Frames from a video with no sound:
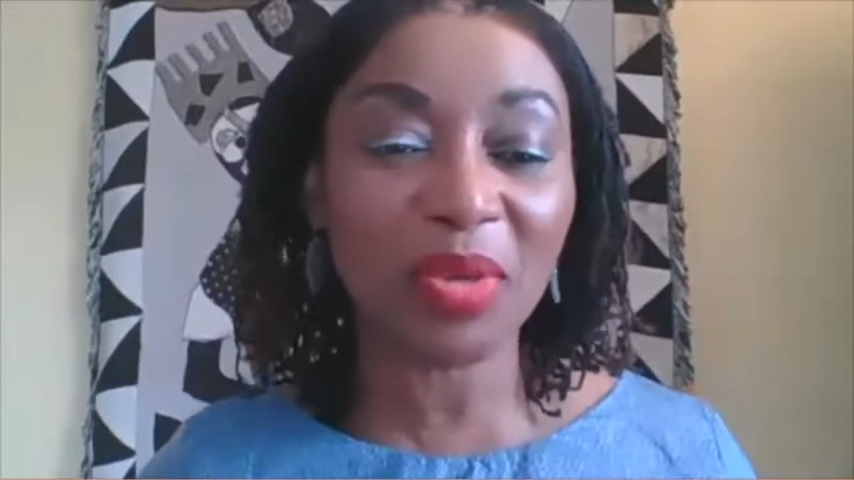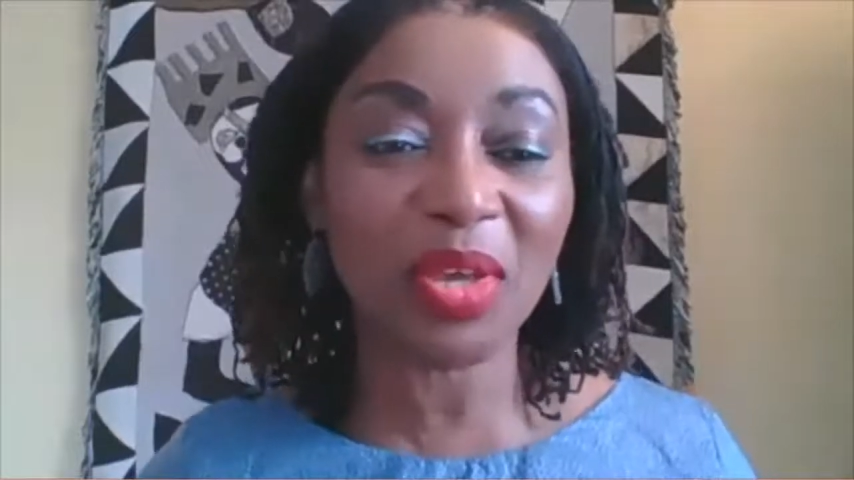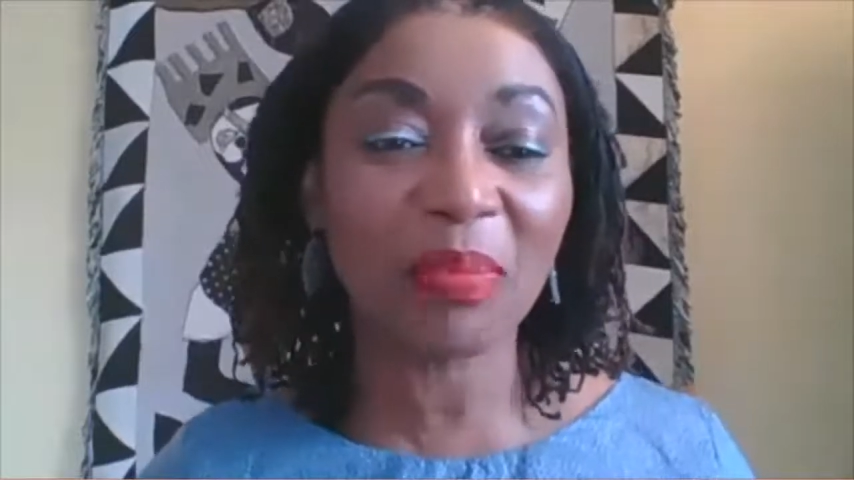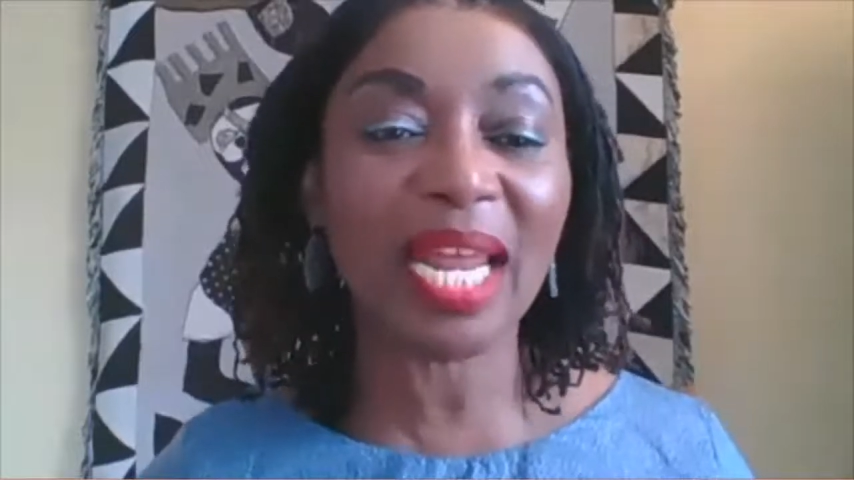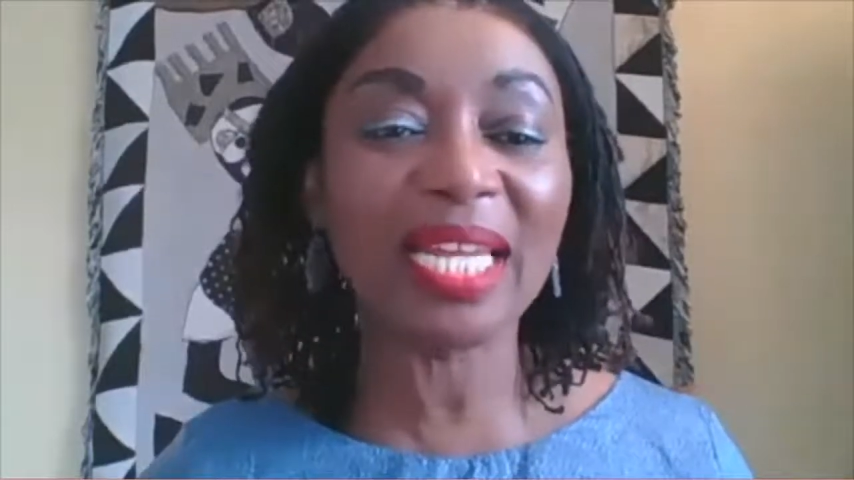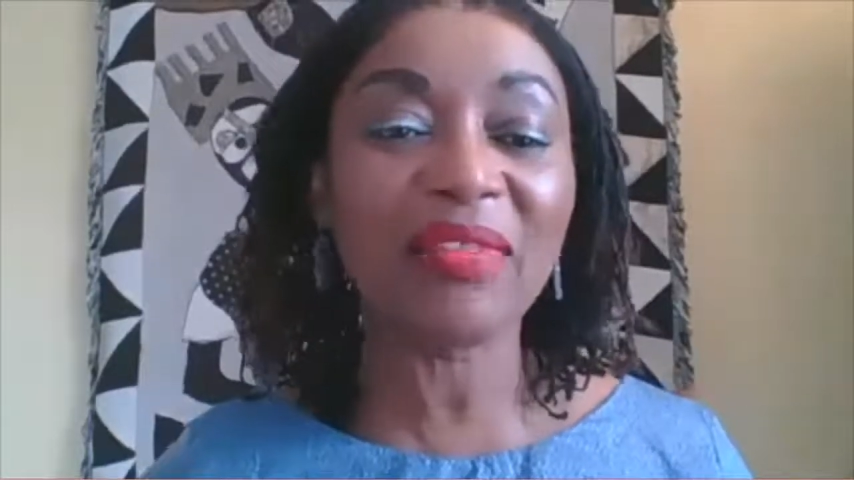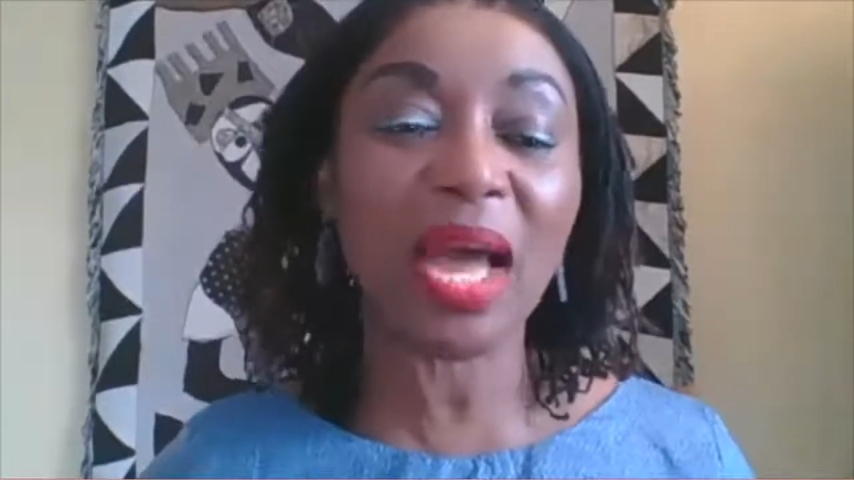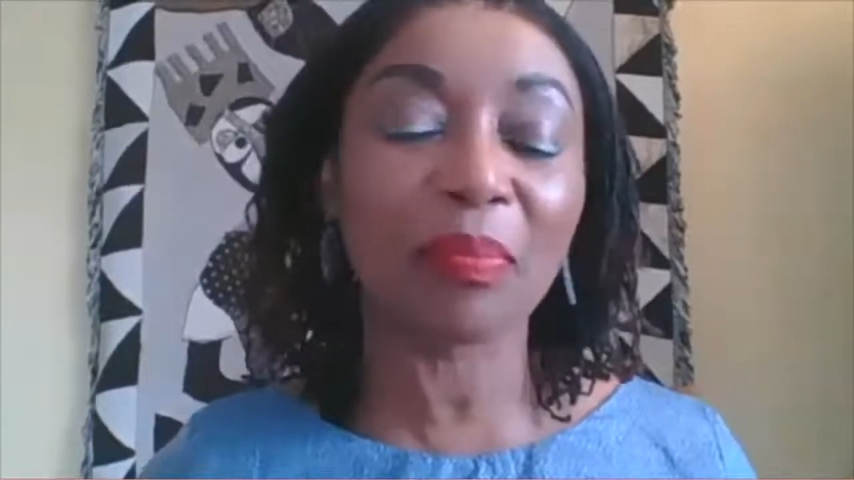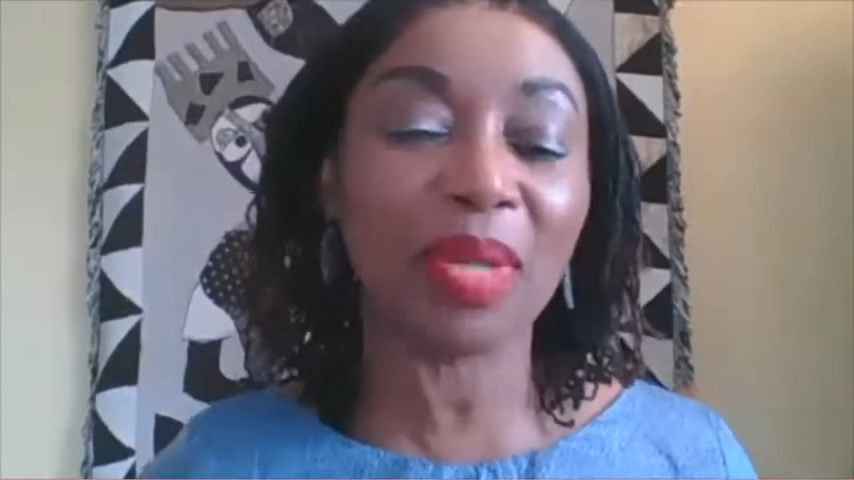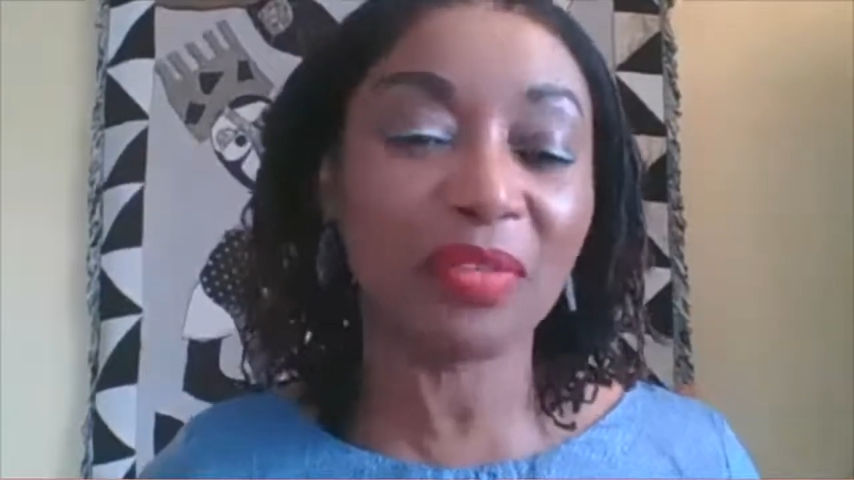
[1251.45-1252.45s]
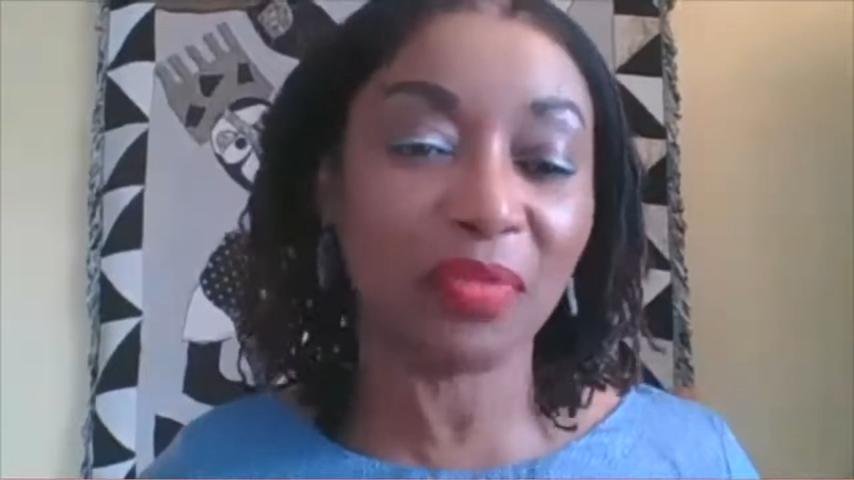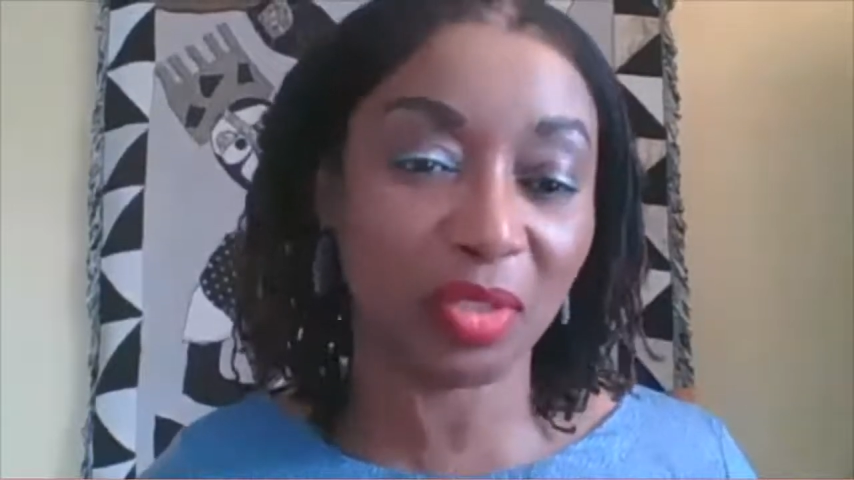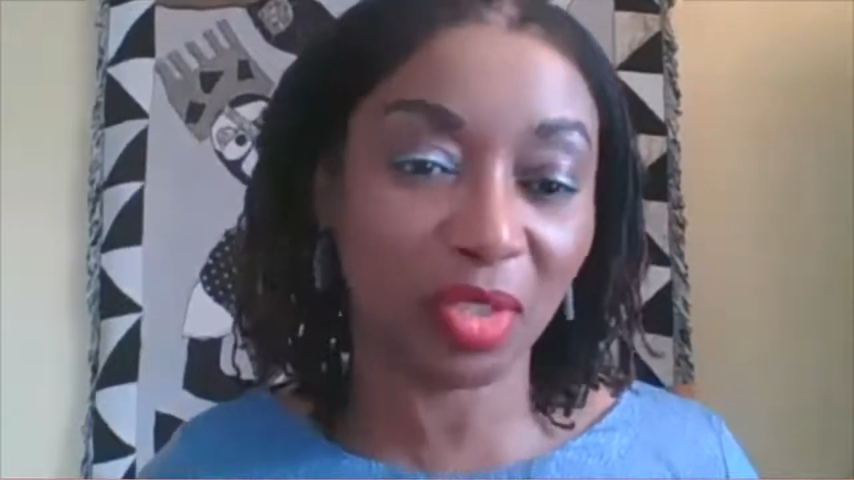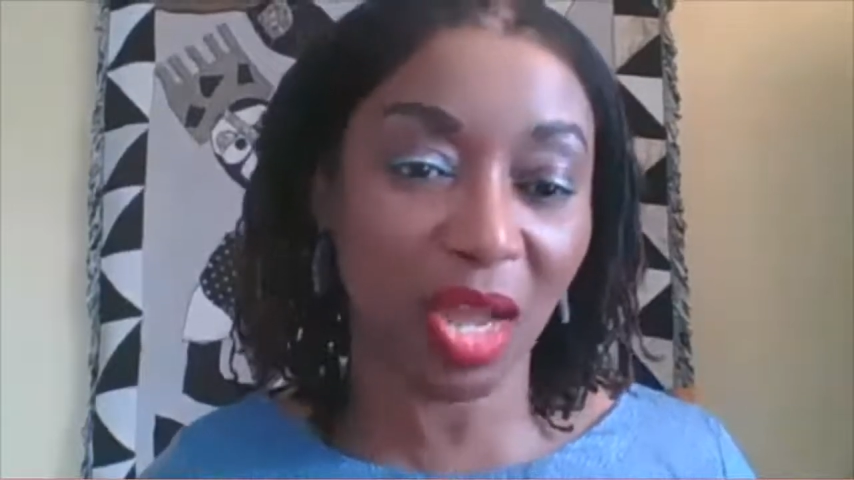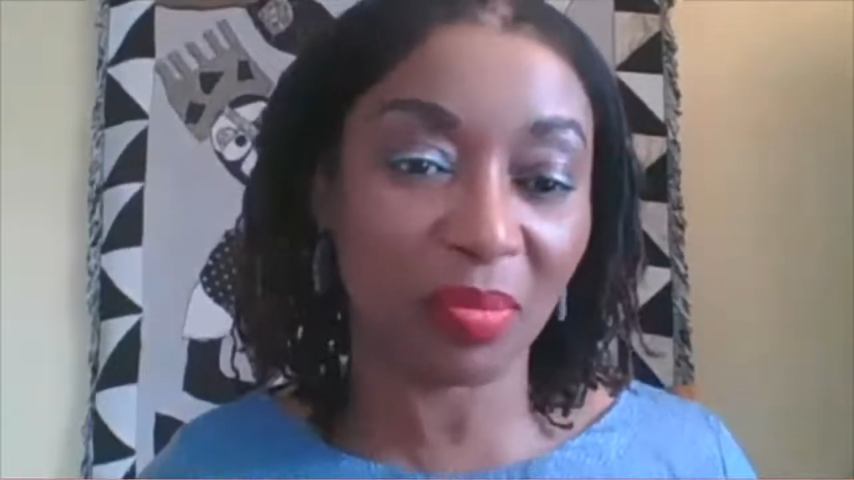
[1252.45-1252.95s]
but I never applied for the
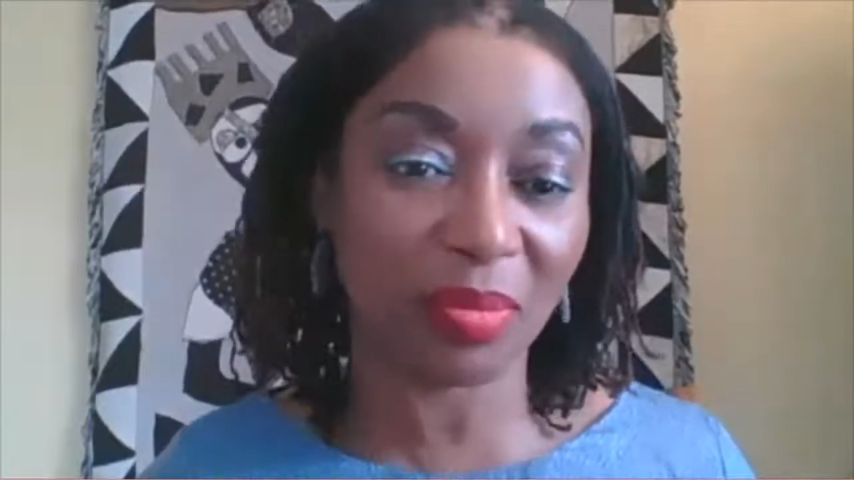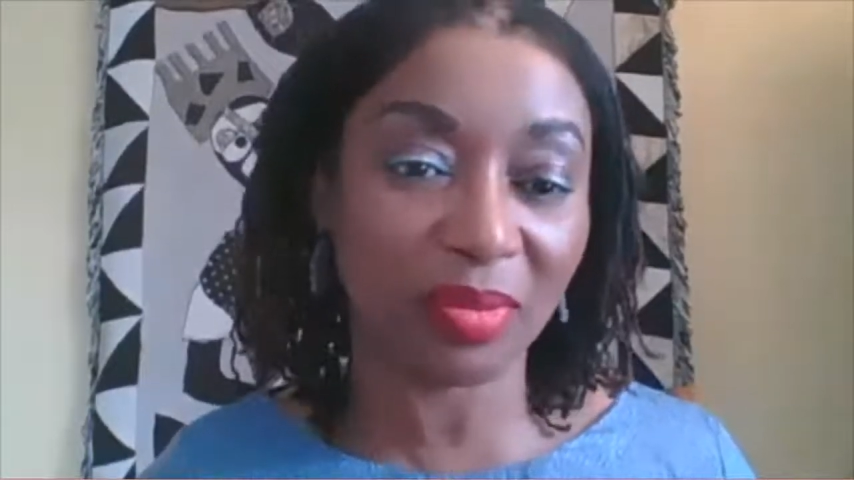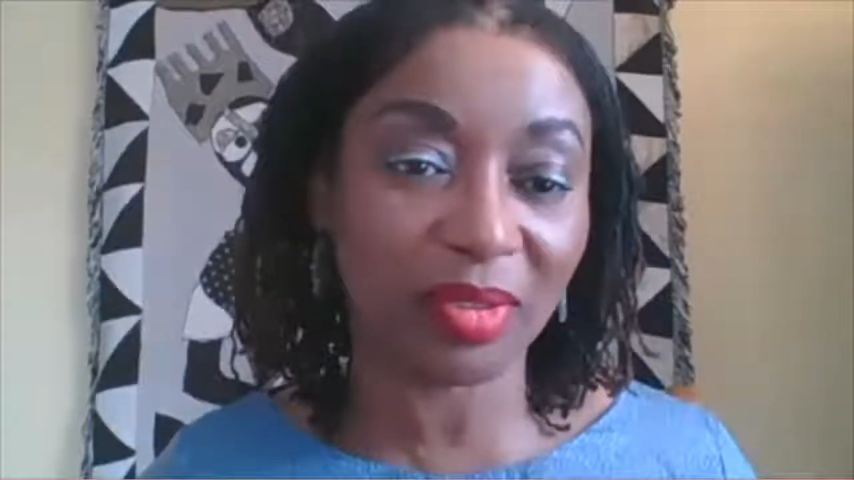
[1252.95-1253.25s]
job. So